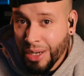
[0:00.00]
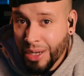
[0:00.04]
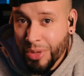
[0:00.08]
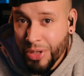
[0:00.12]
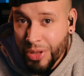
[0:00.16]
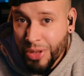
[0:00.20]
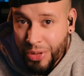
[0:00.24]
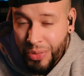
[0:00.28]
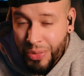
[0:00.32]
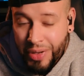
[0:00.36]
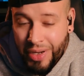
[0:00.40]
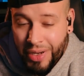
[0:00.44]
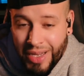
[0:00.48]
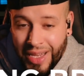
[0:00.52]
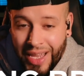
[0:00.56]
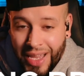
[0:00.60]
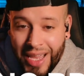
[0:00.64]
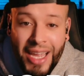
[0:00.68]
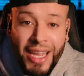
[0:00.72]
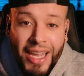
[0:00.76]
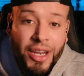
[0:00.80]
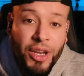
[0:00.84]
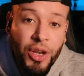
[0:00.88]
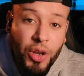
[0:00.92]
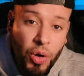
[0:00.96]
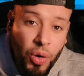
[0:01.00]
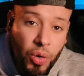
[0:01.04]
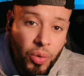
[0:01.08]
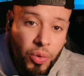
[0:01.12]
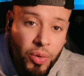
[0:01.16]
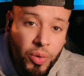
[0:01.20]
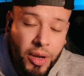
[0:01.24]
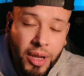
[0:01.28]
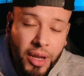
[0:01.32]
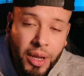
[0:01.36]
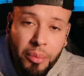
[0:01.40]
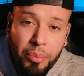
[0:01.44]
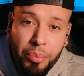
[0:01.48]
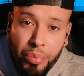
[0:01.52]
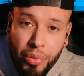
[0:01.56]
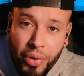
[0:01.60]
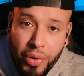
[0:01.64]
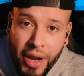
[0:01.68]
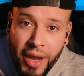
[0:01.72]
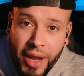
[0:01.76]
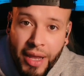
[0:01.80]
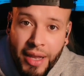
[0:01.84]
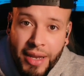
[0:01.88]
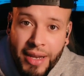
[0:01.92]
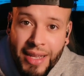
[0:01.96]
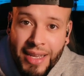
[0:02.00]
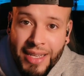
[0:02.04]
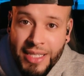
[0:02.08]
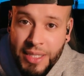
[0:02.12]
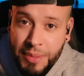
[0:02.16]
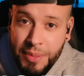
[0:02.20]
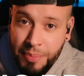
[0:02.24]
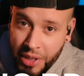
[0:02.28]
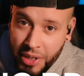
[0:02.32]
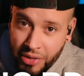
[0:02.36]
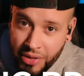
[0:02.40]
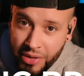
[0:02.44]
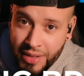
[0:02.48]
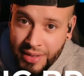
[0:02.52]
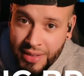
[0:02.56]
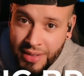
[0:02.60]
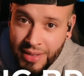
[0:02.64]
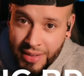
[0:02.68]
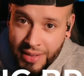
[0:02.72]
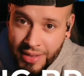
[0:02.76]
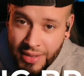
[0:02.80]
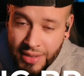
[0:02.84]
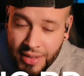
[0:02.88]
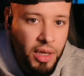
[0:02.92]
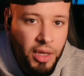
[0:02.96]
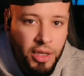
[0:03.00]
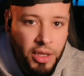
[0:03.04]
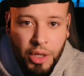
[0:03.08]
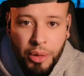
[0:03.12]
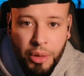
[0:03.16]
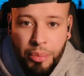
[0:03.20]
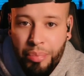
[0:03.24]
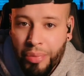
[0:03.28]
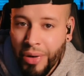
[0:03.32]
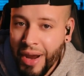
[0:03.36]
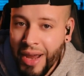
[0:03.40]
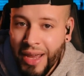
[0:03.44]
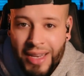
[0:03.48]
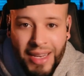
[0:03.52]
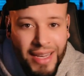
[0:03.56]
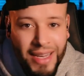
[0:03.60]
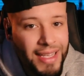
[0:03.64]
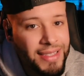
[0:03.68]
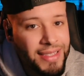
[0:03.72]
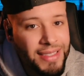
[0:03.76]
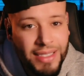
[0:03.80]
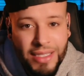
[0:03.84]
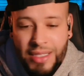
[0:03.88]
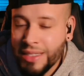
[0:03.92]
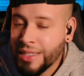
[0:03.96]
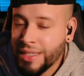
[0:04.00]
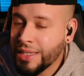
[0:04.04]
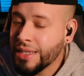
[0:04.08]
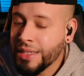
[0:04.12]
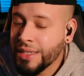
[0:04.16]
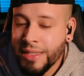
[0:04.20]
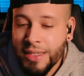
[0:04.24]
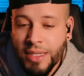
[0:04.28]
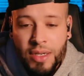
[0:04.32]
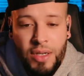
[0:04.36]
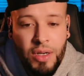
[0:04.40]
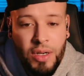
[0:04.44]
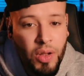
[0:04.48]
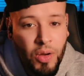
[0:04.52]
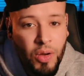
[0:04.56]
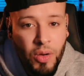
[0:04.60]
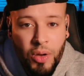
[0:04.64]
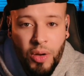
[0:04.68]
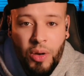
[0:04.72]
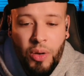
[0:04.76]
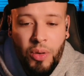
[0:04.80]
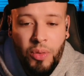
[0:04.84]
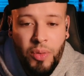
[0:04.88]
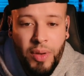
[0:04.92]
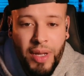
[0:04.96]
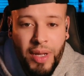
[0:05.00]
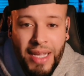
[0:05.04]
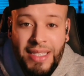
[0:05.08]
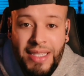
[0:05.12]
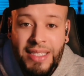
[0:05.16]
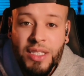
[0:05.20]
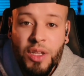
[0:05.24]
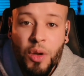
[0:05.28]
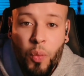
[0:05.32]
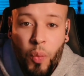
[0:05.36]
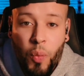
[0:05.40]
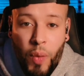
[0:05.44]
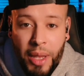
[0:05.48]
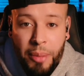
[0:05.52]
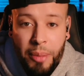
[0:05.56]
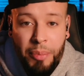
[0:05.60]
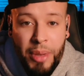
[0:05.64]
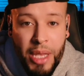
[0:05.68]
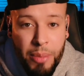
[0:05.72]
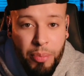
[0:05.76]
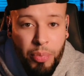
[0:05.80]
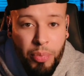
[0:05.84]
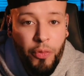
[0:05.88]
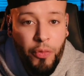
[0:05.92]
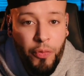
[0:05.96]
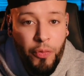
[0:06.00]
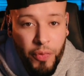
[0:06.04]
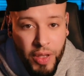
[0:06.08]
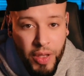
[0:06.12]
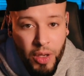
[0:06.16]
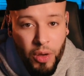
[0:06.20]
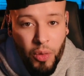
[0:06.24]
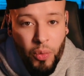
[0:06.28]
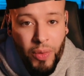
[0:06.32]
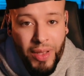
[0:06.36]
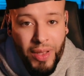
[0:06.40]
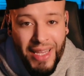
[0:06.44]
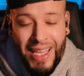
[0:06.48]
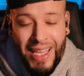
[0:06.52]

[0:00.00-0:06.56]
3, ignoring brand experiences. Your brand isn't just your logo. It's the way people feel when they